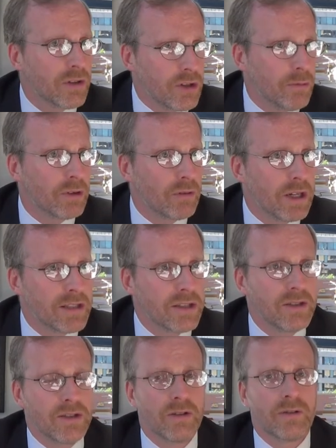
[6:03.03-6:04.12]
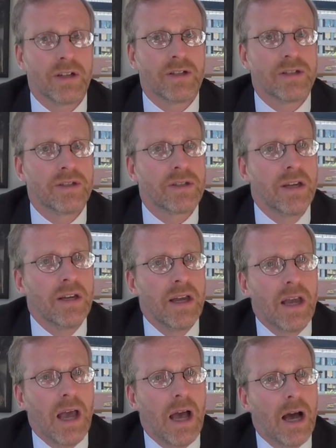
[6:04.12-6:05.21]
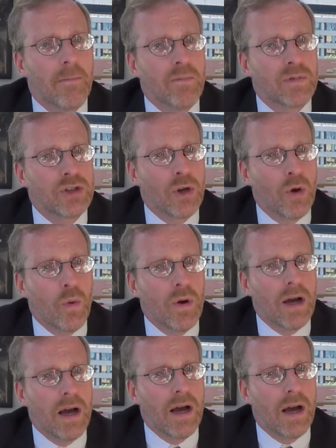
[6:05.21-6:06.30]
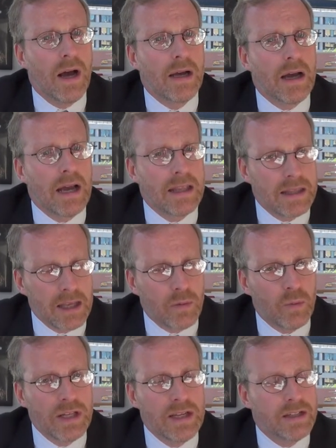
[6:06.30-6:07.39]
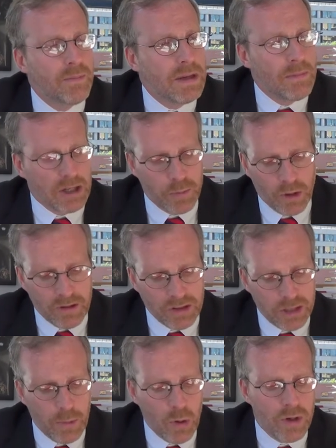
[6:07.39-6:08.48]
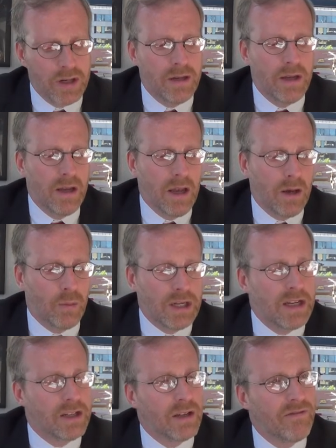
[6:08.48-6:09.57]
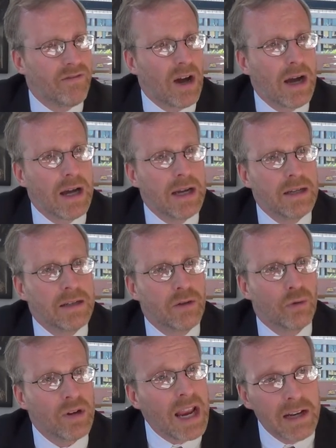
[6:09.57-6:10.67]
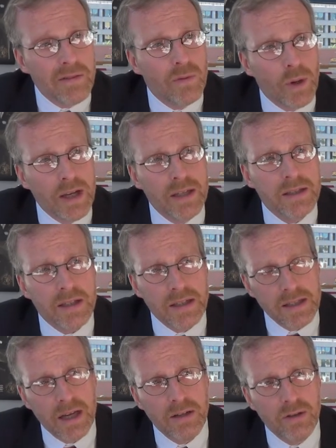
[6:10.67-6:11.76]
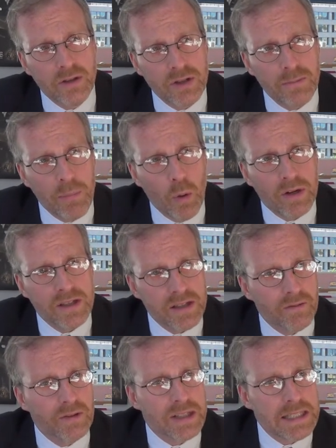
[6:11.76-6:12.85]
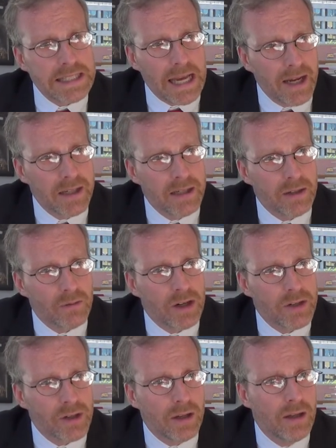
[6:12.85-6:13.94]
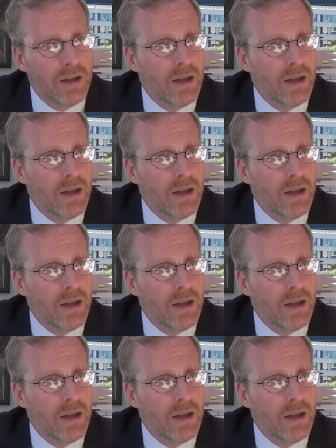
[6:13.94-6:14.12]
on human rights considerations. I think we need to be much more outspoken. We need to find creative ways to continue to support civil society in Russia